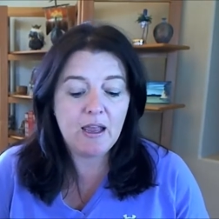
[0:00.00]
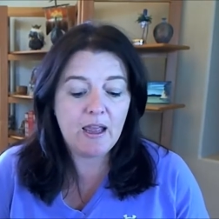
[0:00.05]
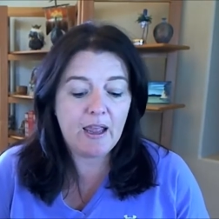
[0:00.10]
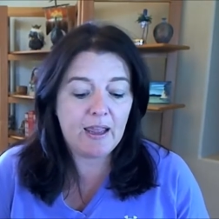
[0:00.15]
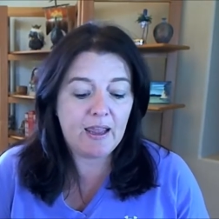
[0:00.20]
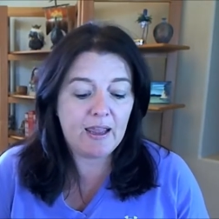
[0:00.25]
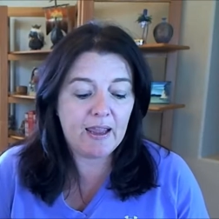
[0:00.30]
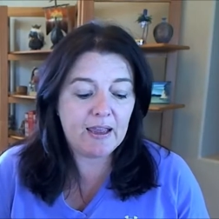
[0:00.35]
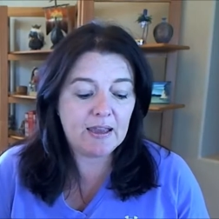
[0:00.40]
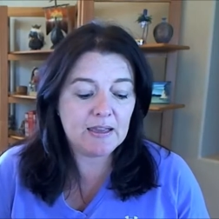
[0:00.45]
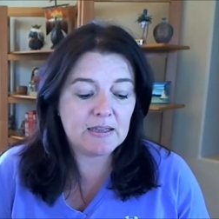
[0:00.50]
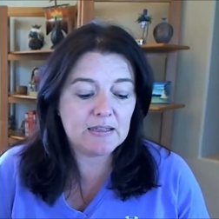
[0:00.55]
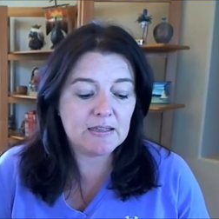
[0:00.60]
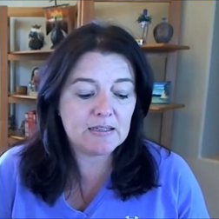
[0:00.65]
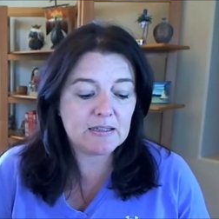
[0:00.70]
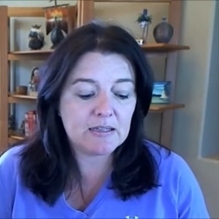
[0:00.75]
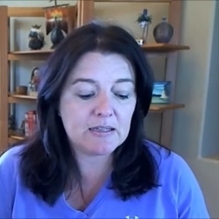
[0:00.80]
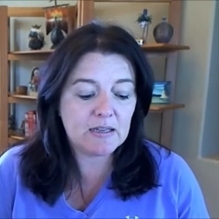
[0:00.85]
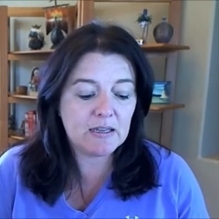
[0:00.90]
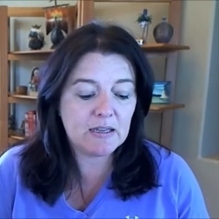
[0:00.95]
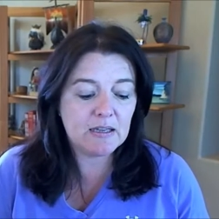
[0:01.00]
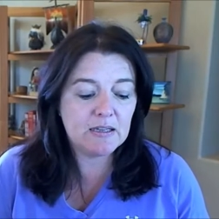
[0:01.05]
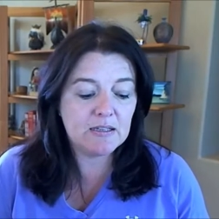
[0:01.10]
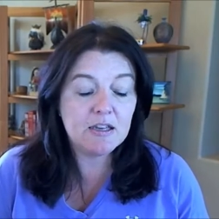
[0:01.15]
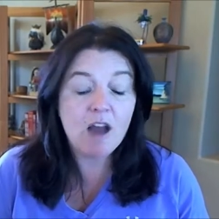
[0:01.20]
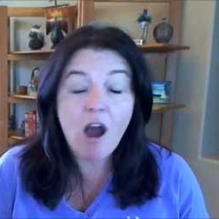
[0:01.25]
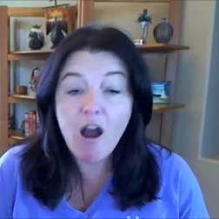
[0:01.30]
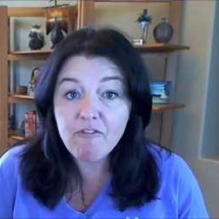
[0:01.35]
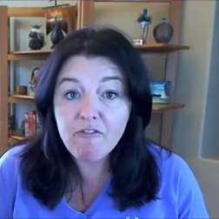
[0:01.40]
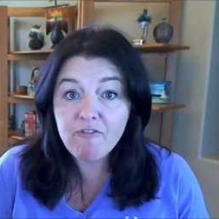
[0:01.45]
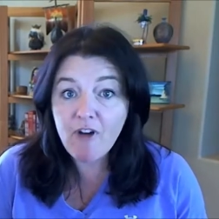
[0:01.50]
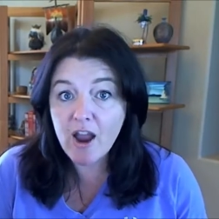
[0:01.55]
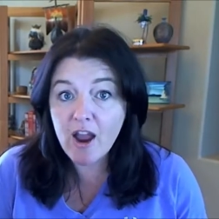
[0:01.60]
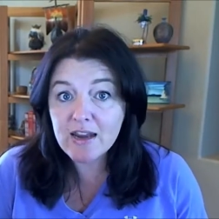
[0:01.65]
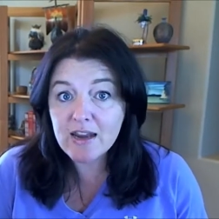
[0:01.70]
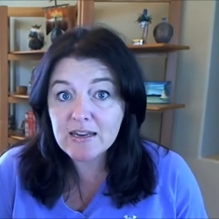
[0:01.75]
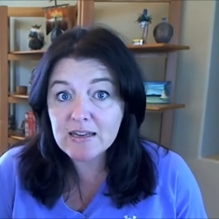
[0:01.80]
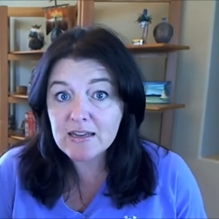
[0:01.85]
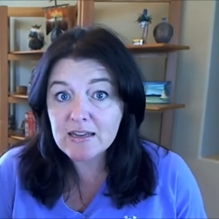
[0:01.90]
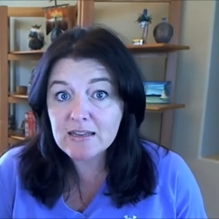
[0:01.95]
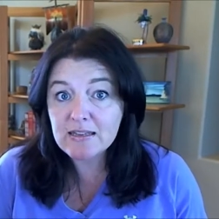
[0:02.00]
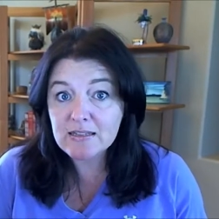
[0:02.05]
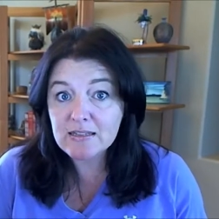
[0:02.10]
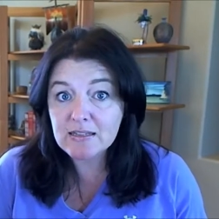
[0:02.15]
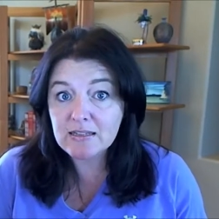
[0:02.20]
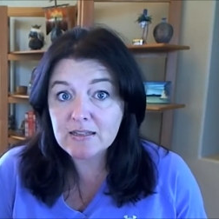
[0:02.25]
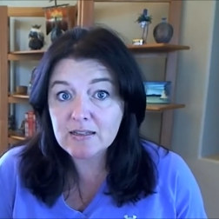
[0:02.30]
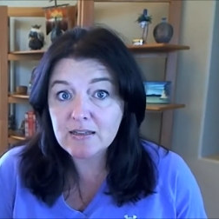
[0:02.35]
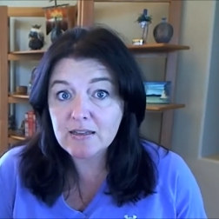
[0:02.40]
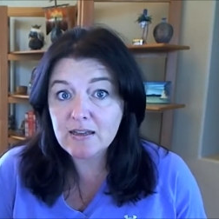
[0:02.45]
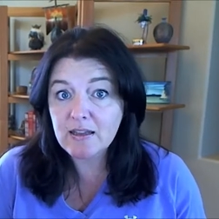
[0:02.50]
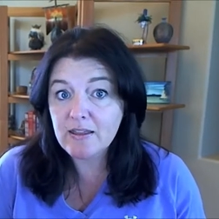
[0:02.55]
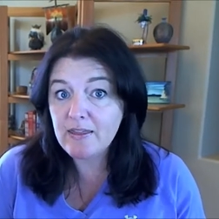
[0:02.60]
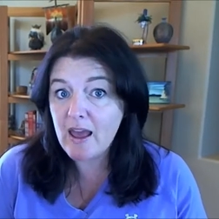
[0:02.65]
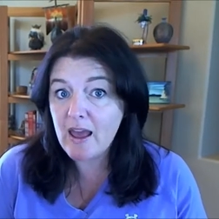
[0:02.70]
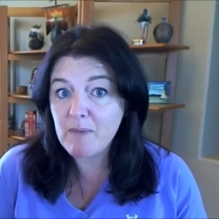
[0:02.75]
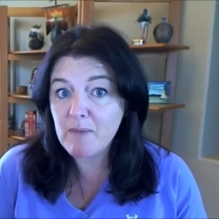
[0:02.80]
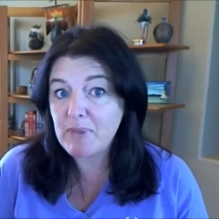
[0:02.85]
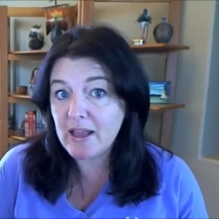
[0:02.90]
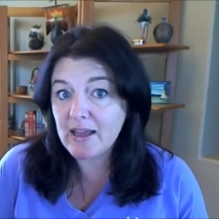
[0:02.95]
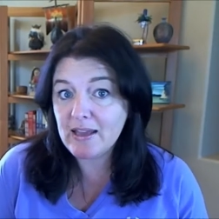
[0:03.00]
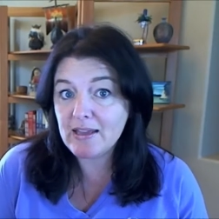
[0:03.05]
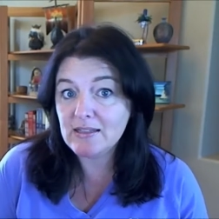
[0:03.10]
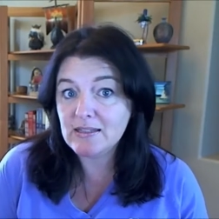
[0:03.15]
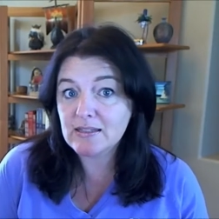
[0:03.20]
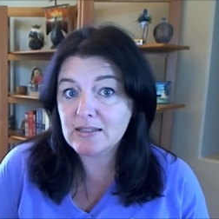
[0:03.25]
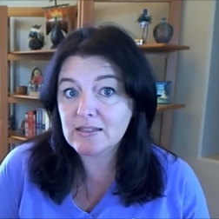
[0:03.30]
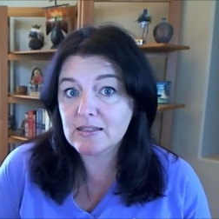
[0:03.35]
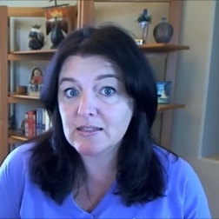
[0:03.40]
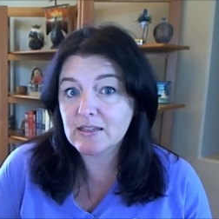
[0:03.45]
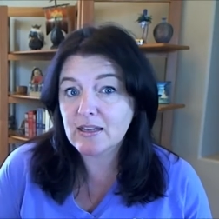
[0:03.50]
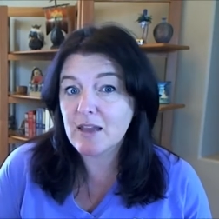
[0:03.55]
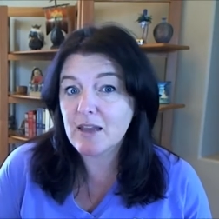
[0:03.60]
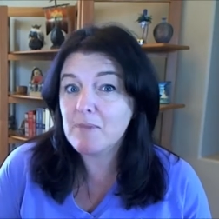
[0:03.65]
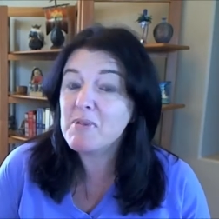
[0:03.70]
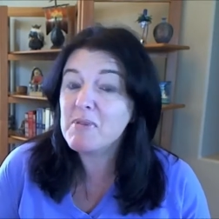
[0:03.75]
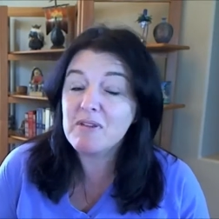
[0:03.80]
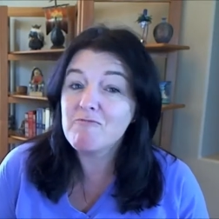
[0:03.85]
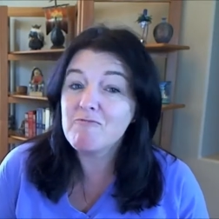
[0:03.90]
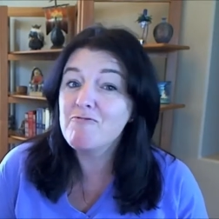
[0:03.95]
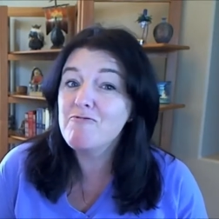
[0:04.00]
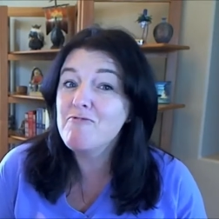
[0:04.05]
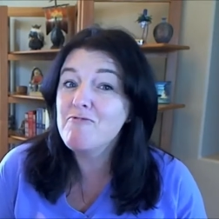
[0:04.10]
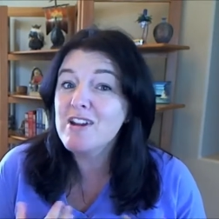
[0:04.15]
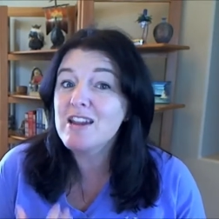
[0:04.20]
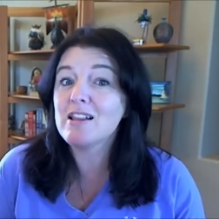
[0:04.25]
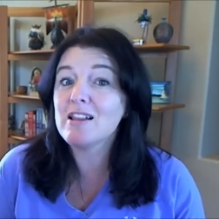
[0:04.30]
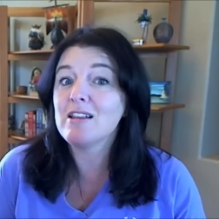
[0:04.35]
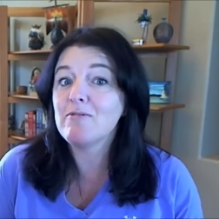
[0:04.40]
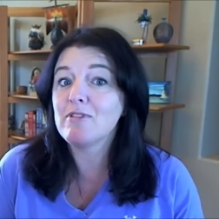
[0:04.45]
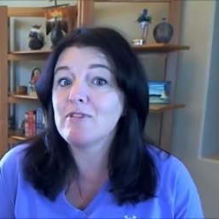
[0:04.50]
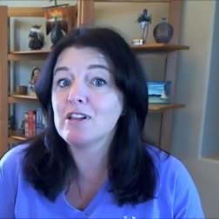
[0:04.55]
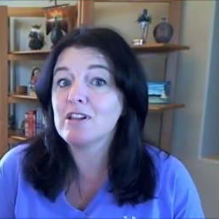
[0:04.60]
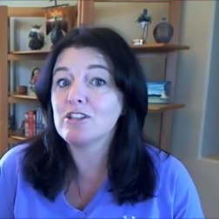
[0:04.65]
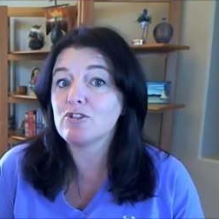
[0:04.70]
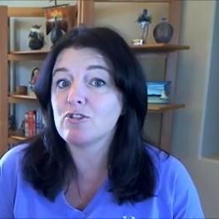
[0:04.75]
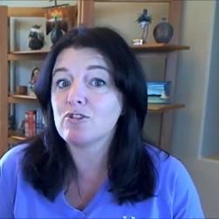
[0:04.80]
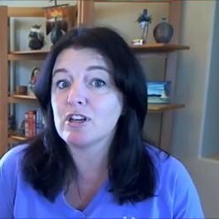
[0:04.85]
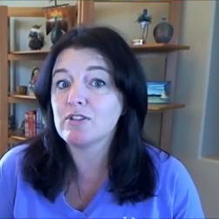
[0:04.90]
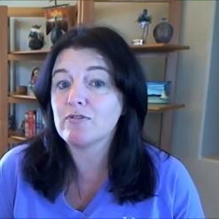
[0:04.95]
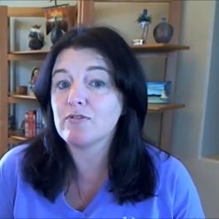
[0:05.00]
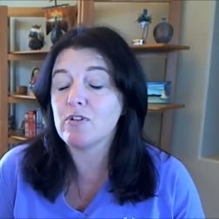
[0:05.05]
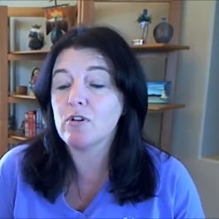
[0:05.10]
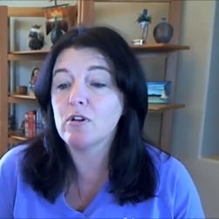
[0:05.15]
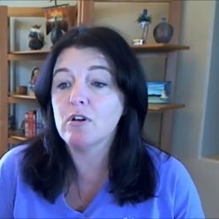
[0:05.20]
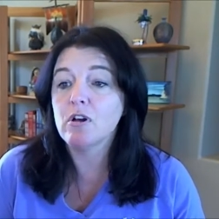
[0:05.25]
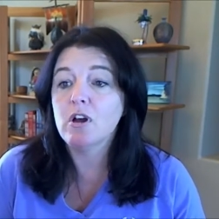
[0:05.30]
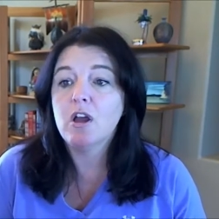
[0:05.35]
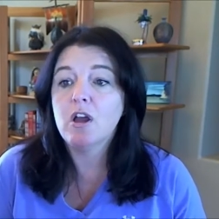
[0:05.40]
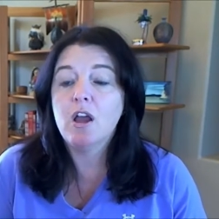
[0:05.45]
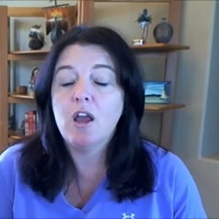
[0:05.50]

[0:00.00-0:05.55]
And not finding it in that place can be really, really stressful.